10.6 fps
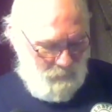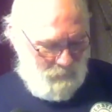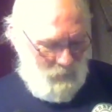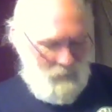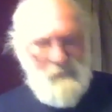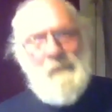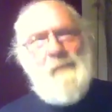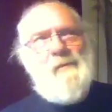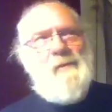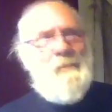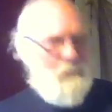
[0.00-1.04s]
Part of this
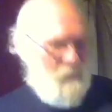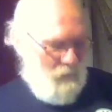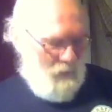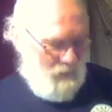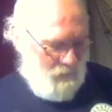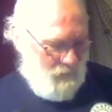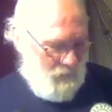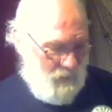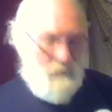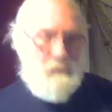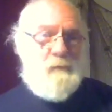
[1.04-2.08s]
comes out in the
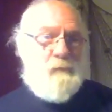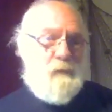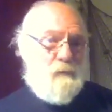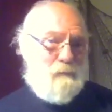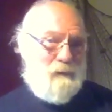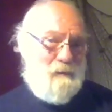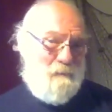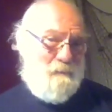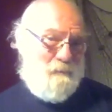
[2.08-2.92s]
National Fuel Plan,